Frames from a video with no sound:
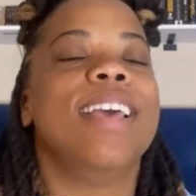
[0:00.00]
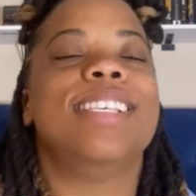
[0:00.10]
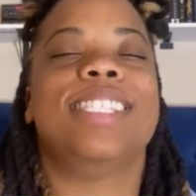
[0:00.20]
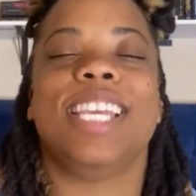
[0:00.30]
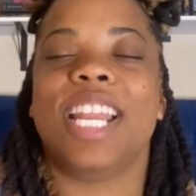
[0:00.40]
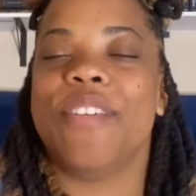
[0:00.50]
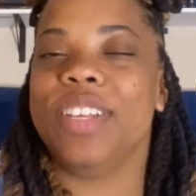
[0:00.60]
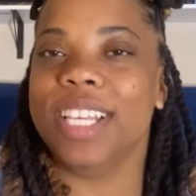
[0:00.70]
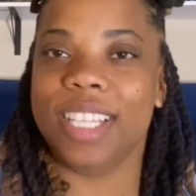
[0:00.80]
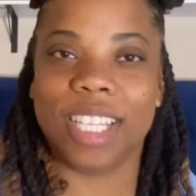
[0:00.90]
seeing
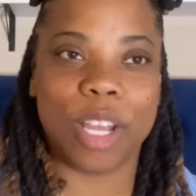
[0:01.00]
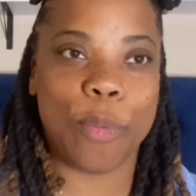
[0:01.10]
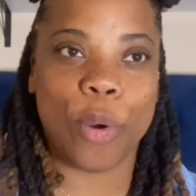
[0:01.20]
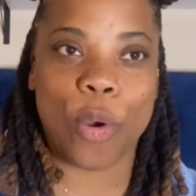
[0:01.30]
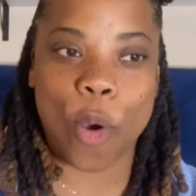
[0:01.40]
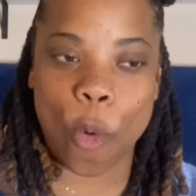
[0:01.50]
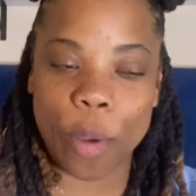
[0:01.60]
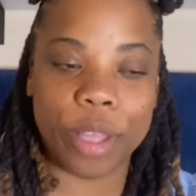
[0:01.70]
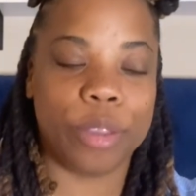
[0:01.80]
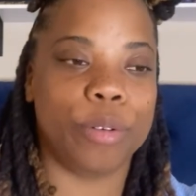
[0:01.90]
everything that they were
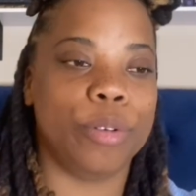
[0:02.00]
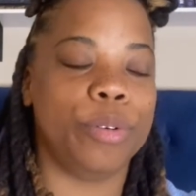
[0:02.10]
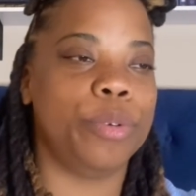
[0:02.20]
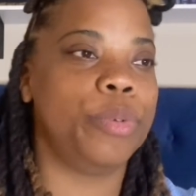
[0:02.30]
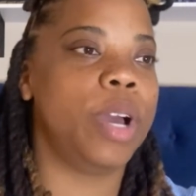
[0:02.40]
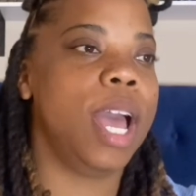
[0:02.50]
going through.